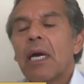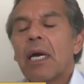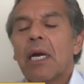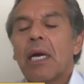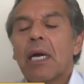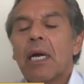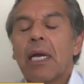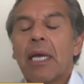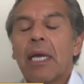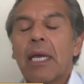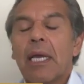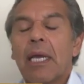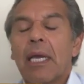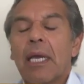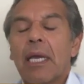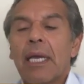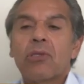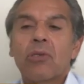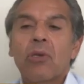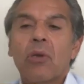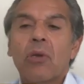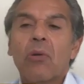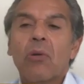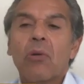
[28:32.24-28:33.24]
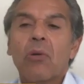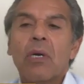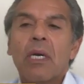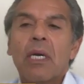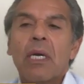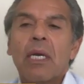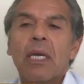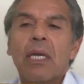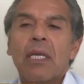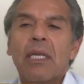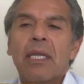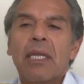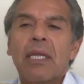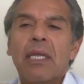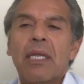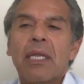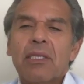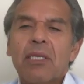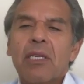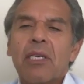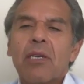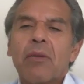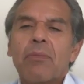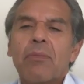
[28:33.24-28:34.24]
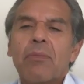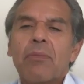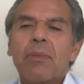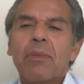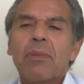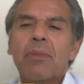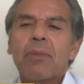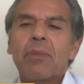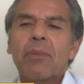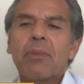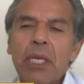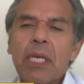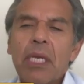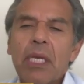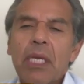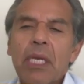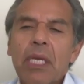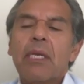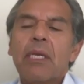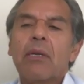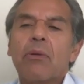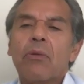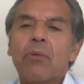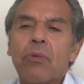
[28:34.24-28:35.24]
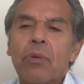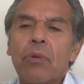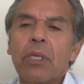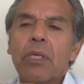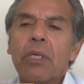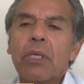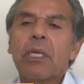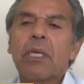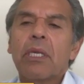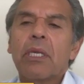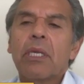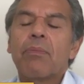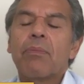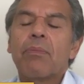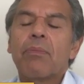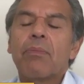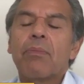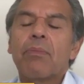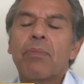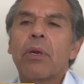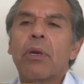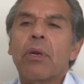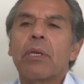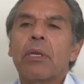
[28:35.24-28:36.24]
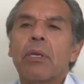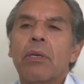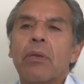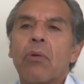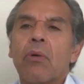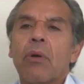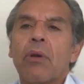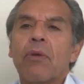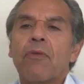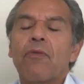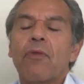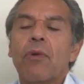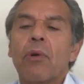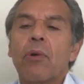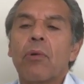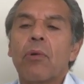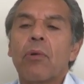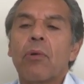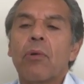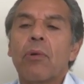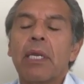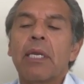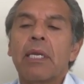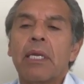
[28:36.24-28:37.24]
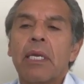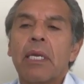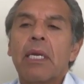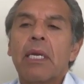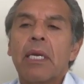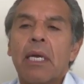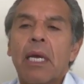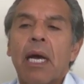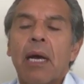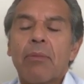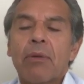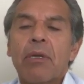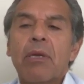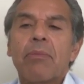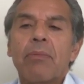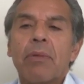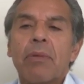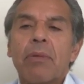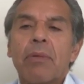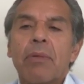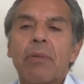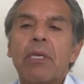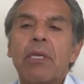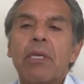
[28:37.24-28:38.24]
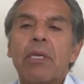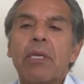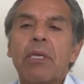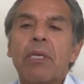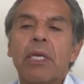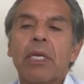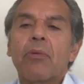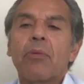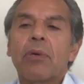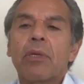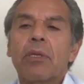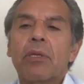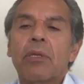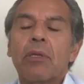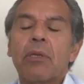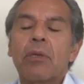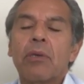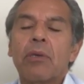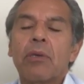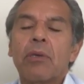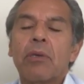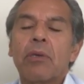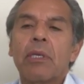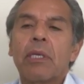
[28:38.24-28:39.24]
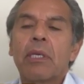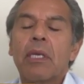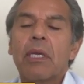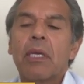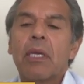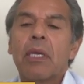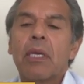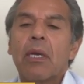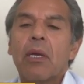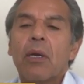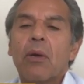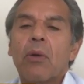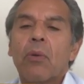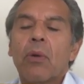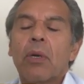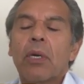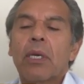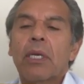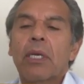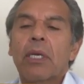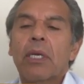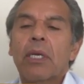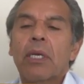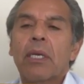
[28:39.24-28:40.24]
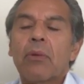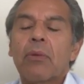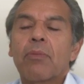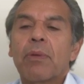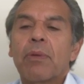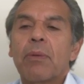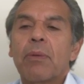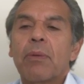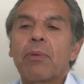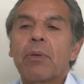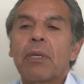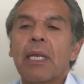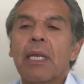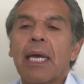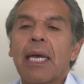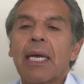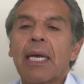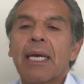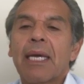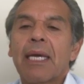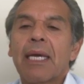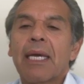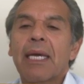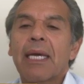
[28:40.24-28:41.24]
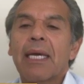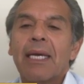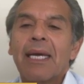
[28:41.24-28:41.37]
And so that's going to be really, really important going forward. And I'm committed to working with you and working with people like